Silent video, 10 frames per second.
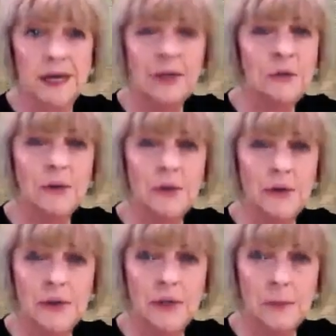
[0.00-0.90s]
And you know
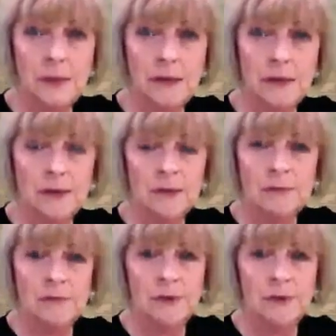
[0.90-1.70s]
nothing about them.